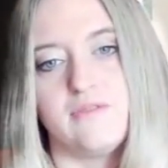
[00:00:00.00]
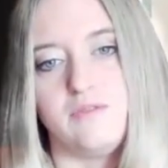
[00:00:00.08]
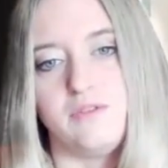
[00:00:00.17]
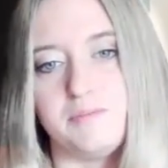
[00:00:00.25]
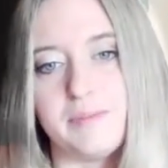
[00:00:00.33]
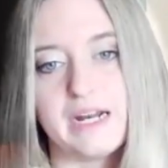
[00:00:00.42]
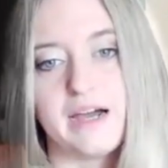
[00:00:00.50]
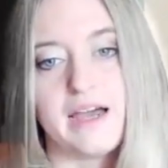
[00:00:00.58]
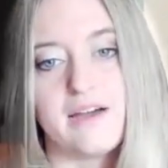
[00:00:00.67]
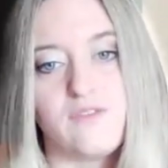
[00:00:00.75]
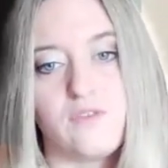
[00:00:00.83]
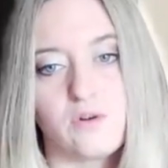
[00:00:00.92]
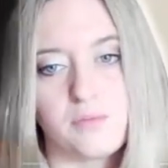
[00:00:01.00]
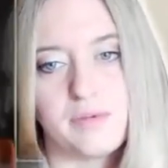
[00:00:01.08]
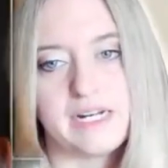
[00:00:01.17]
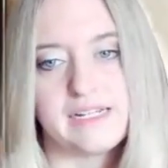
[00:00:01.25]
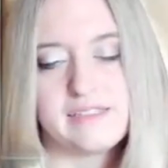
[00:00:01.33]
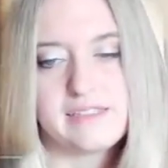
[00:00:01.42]
We may not have 4
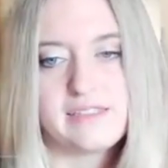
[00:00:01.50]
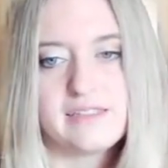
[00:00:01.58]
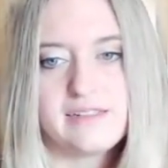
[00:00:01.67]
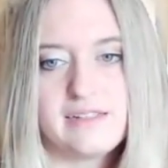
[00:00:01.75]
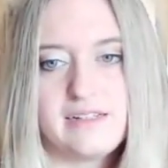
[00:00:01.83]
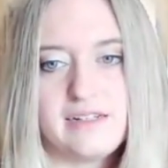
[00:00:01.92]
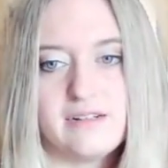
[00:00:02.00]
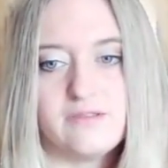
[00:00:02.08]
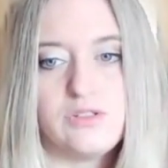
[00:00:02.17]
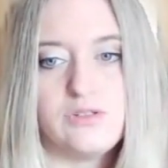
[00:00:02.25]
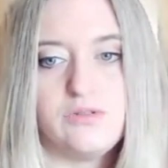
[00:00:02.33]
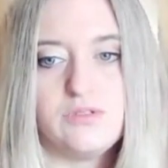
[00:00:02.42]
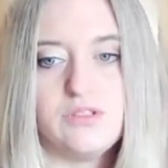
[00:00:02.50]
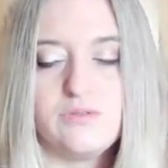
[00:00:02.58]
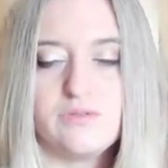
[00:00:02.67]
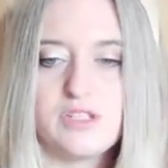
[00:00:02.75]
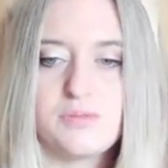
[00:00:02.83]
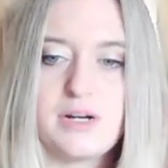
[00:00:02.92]
minutes, to
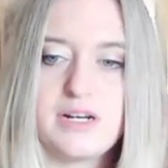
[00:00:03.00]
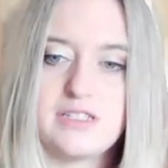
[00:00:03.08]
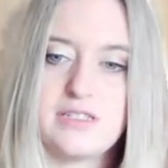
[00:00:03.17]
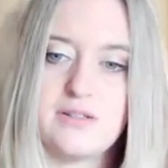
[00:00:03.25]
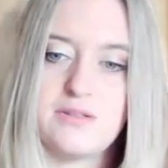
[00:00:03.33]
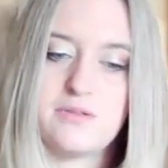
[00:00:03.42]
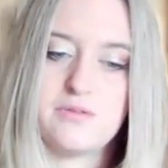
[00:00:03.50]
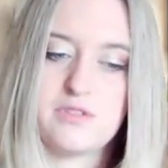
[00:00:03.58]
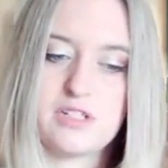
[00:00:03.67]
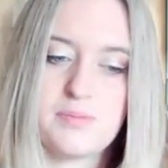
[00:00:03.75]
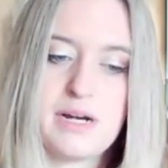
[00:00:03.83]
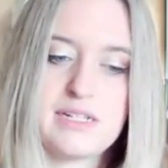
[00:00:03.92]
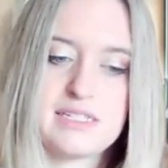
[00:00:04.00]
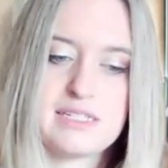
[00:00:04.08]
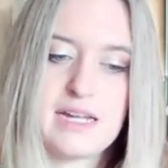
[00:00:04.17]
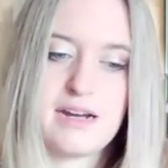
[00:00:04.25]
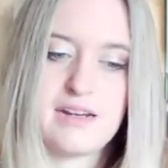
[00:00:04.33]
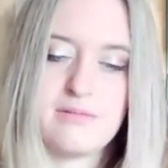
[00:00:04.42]
respond. So response
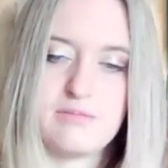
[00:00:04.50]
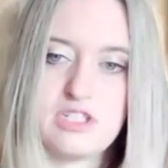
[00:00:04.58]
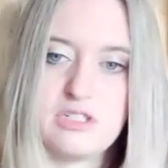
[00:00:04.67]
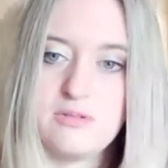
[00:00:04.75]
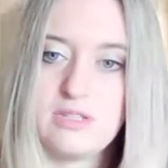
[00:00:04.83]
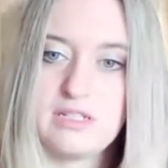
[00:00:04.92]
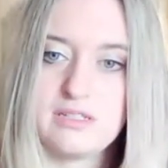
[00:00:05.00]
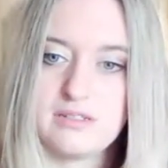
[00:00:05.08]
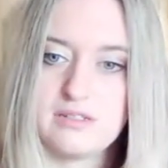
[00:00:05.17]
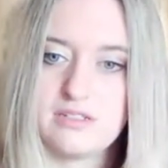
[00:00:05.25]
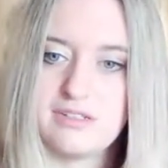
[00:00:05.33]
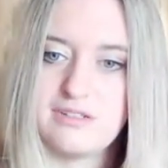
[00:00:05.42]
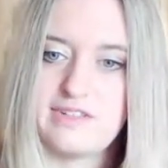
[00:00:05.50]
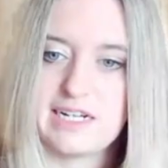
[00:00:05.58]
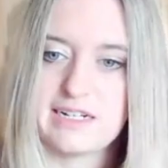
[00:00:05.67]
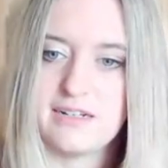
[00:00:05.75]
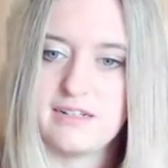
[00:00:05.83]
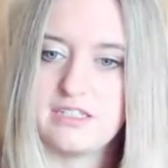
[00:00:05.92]
time to these alternative
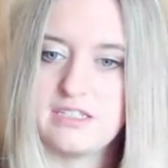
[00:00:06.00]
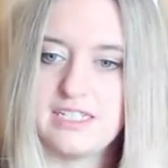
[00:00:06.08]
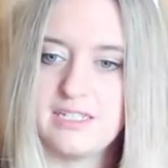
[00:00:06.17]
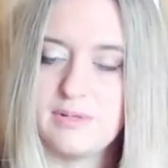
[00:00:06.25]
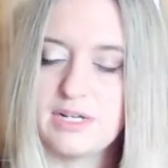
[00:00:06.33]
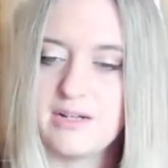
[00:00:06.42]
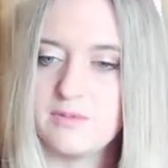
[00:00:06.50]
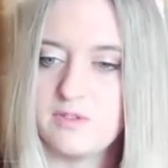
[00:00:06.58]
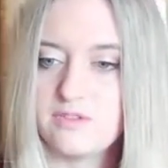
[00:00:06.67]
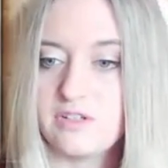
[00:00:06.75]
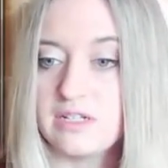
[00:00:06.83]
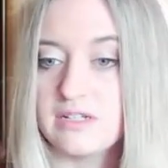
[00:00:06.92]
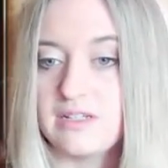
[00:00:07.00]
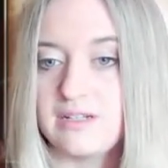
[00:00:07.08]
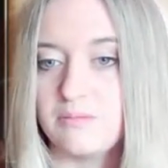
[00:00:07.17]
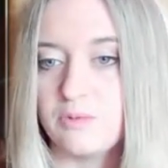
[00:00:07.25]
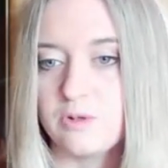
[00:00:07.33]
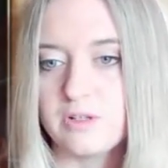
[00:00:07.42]
technologies becomes critically
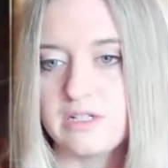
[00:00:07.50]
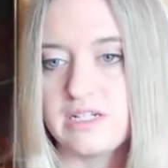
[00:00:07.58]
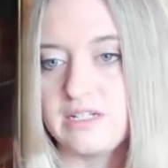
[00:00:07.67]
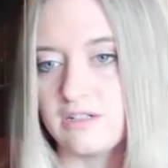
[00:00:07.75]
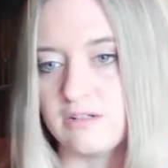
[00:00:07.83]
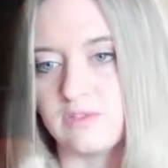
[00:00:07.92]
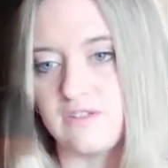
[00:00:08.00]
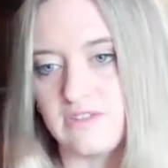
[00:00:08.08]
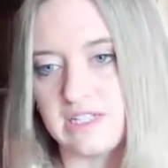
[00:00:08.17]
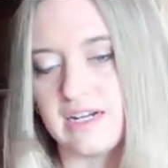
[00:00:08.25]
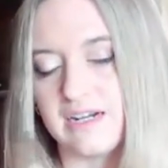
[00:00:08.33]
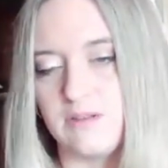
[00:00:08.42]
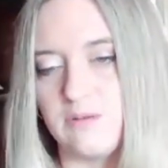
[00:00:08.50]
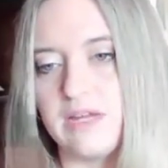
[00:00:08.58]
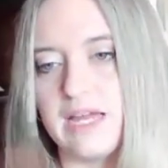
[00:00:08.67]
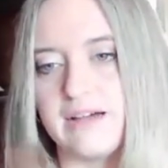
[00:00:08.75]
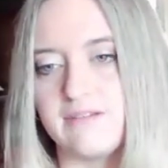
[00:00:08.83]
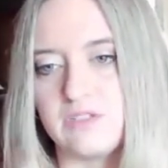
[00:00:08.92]
important in terms of the time that we
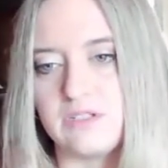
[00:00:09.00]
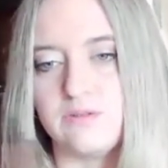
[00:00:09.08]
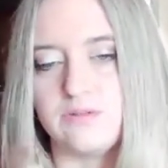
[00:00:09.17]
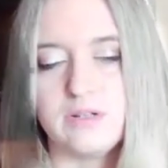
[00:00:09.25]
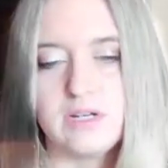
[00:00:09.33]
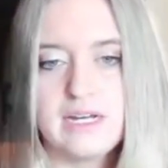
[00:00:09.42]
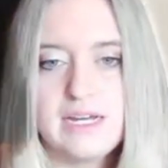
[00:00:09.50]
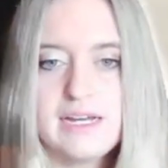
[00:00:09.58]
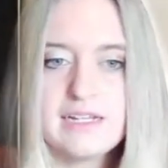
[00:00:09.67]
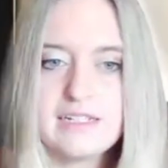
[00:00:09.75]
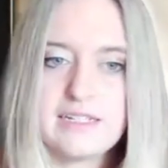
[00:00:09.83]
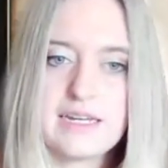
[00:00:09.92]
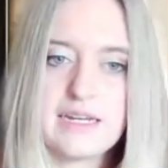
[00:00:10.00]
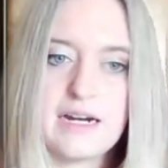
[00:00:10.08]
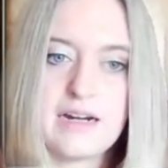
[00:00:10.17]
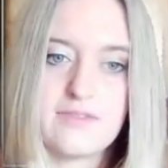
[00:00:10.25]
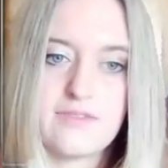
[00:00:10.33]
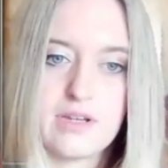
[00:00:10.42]
have to get
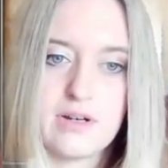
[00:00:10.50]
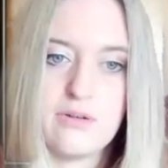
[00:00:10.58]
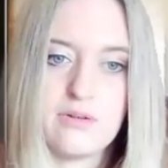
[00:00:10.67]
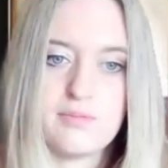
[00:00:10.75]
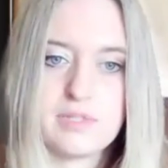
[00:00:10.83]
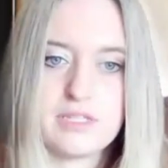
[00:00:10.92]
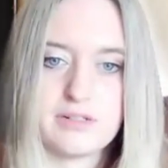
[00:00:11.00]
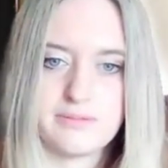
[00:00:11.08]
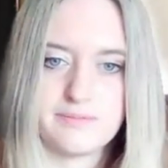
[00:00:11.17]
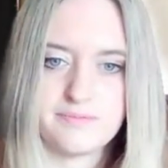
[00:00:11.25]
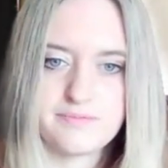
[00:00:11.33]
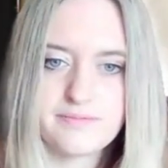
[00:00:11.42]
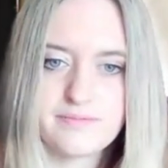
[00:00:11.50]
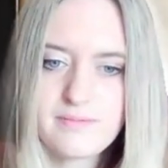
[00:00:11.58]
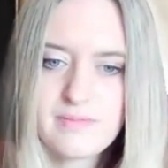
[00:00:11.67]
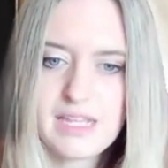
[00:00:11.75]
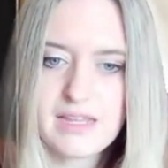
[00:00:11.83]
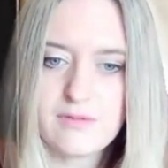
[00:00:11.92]
out of the home. So
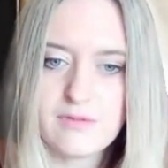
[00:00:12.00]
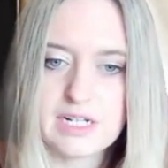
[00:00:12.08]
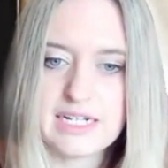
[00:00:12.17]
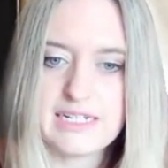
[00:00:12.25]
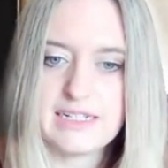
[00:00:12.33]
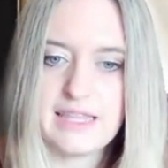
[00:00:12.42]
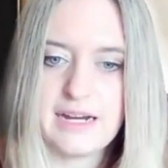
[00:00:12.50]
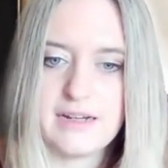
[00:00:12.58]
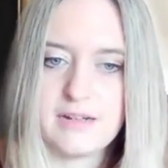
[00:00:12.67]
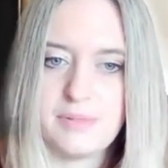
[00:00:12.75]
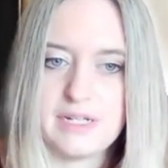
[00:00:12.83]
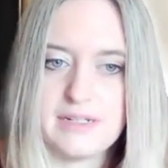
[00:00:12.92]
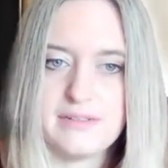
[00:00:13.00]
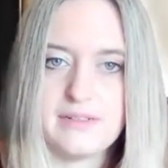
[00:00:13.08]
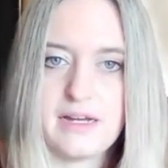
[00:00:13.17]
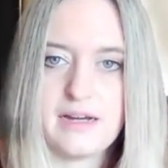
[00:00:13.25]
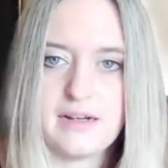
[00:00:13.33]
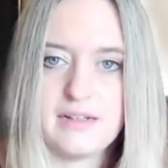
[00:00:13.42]
we'll get into that a bit
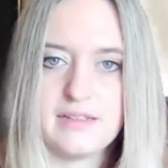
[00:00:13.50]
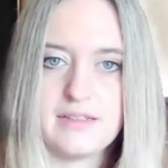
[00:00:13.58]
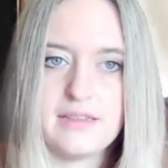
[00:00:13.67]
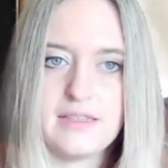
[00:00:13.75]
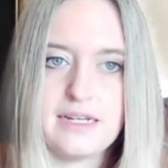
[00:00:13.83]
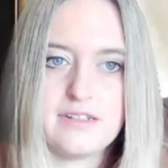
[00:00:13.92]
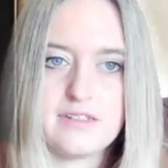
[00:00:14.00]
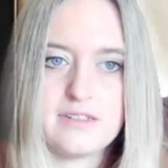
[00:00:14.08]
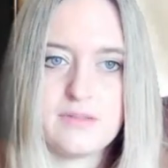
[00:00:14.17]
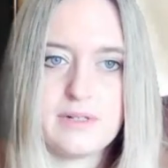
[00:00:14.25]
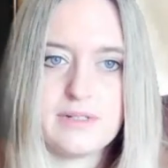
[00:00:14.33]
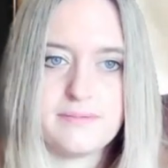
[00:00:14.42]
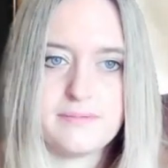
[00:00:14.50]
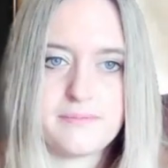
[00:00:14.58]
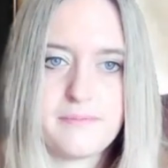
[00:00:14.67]
later as well.